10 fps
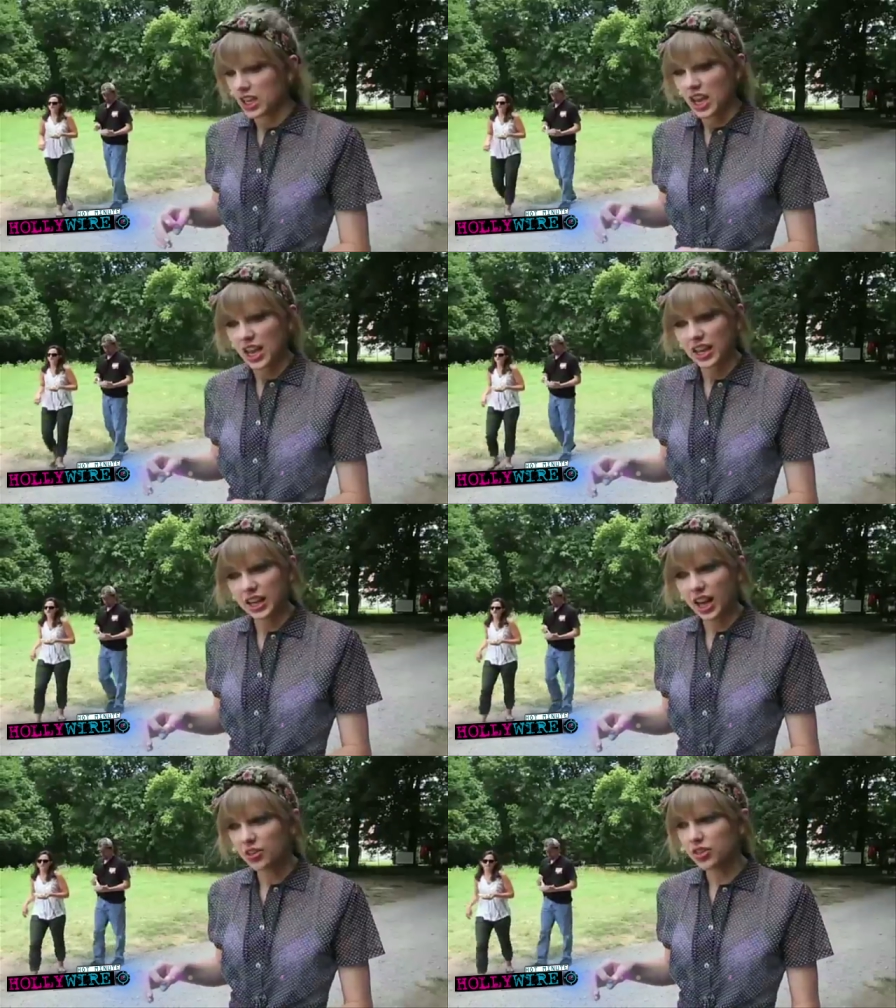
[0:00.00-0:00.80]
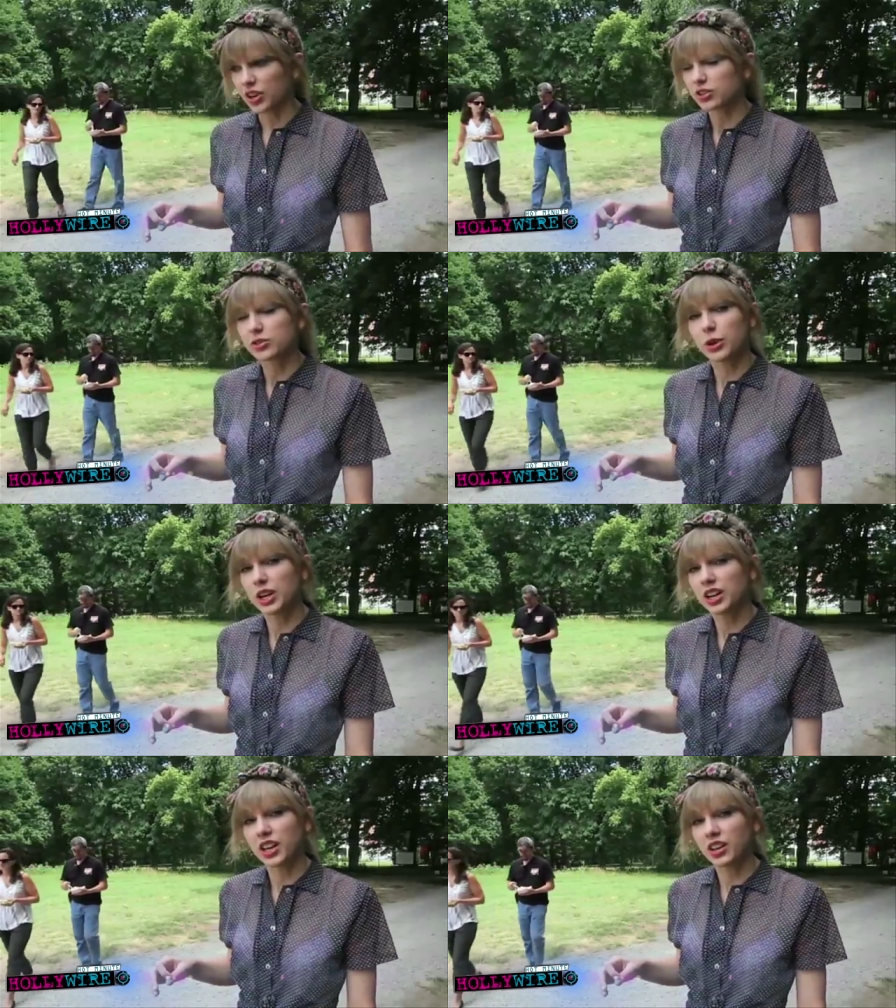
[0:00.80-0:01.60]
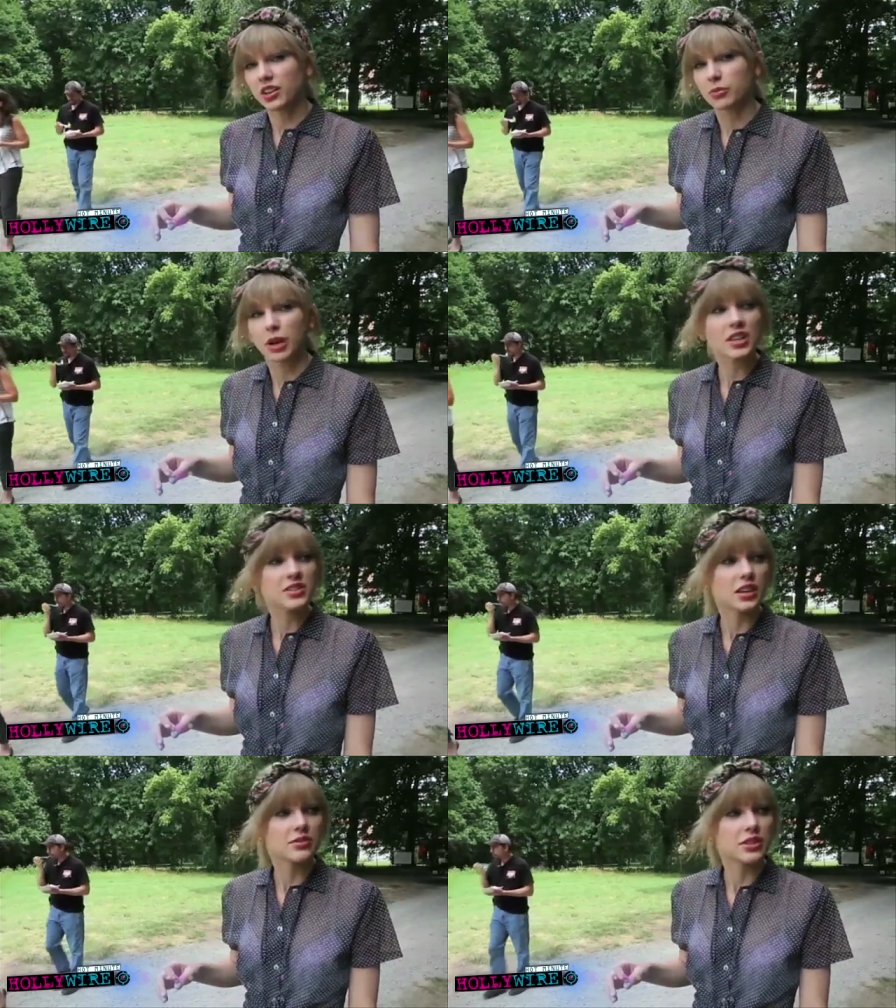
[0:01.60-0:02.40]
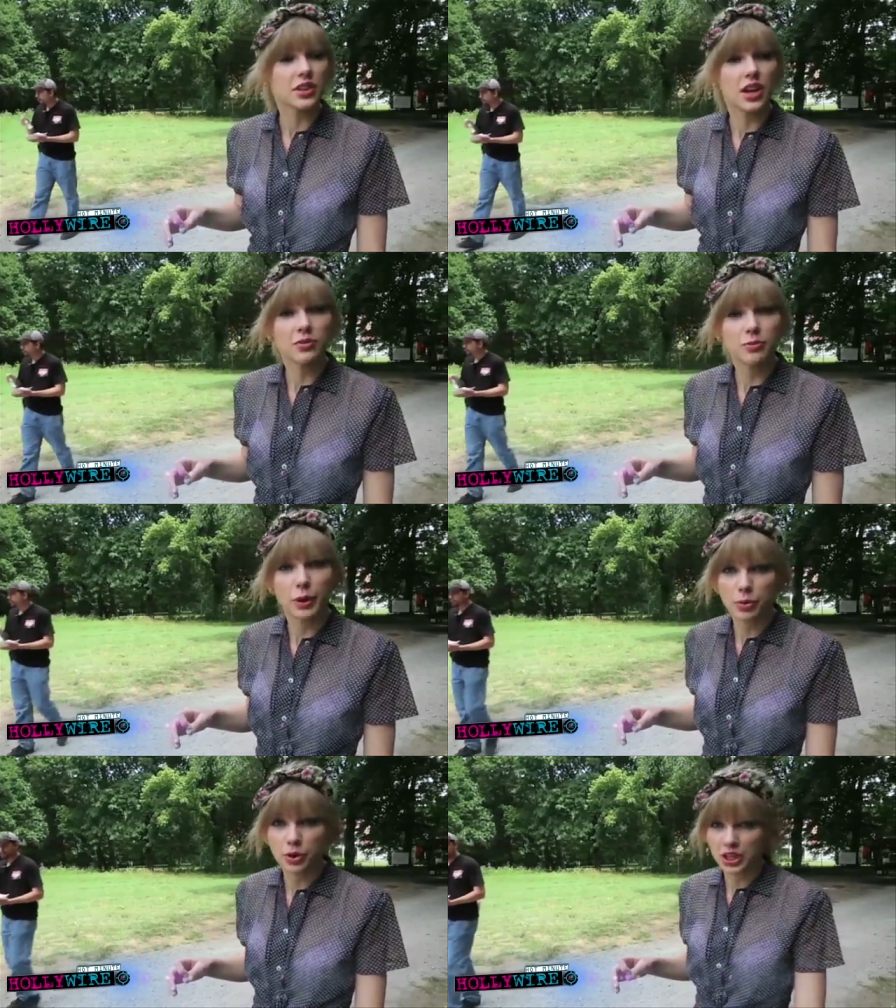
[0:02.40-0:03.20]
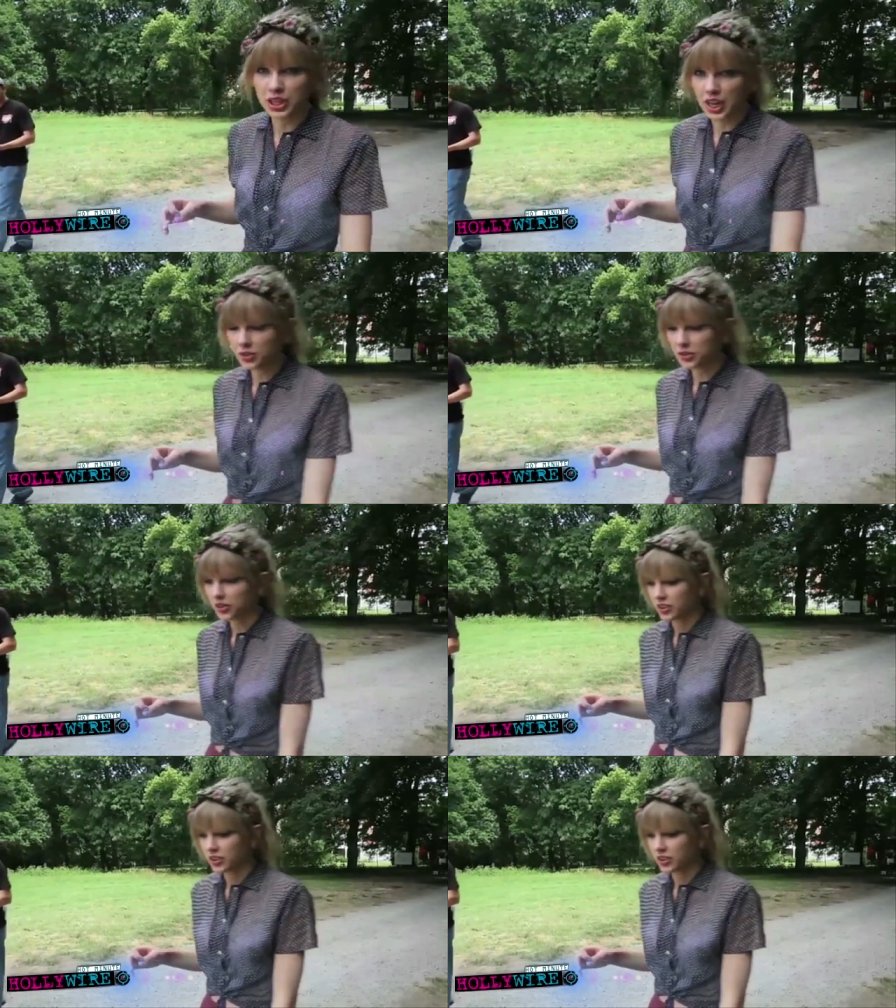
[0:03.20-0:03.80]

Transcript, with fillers: hanging out there, just ready to kill him. And I saved his life by pointing it out.